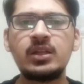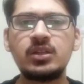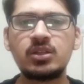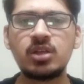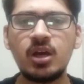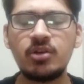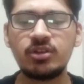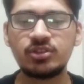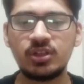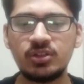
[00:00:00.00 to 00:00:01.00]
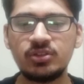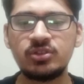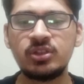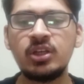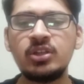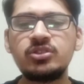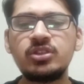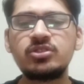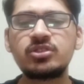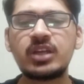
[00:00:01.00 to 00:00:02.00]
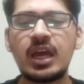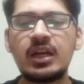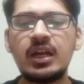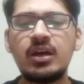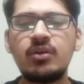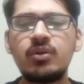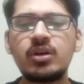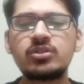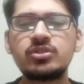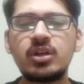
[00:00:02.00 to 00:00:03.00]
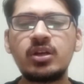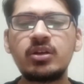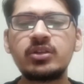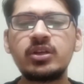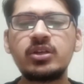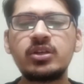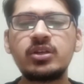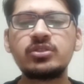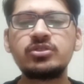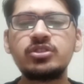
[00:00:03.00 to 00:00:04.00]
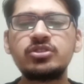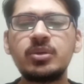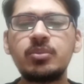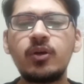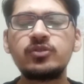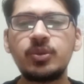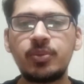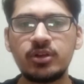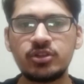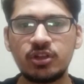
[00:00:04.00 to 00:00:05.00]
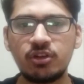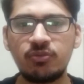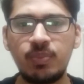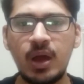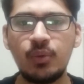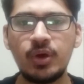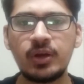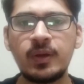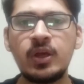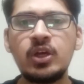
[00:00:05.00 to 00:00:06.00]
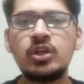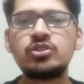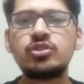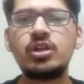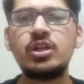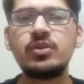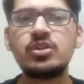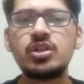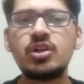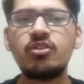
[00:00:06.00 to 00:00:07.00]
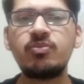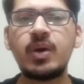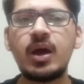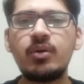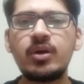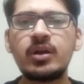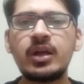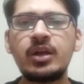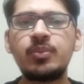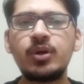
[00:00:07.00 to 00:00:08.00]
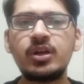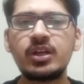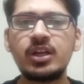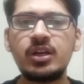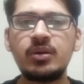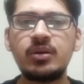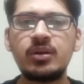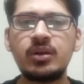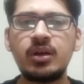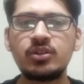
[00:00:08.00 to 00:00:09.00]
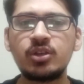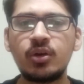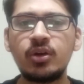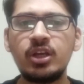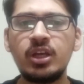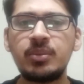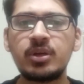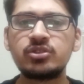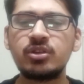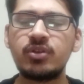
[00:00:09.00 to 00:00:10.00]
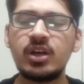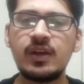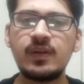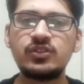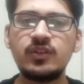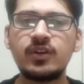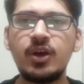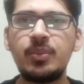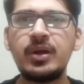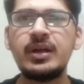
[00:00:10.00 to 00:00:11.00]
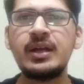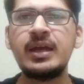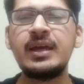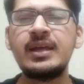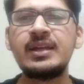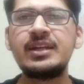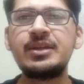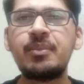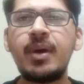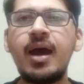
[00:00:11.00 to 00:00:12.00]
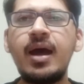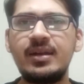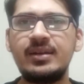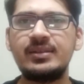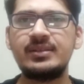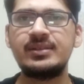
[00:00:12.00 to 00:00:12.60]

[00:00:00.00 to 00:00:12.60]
The third reason is, since Canada works under the system of separation of power, so division of power and political authority amongst different levels of government demand